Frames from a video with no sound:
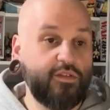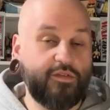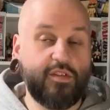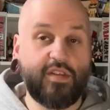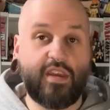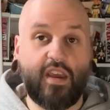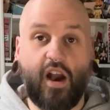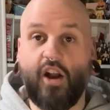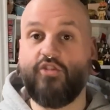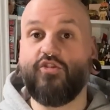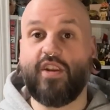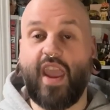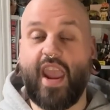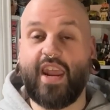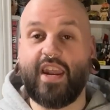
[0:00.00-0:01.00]
For the
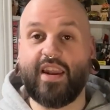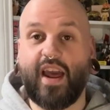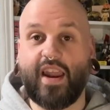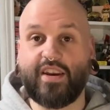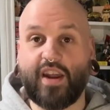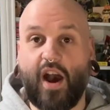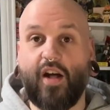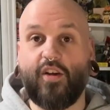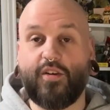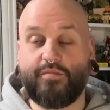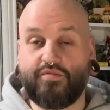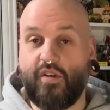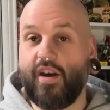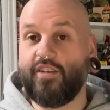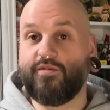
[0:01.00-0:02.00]
$189
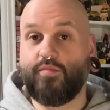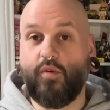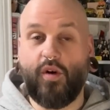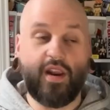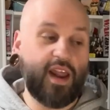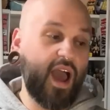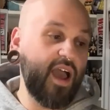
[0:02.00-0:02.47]
price point,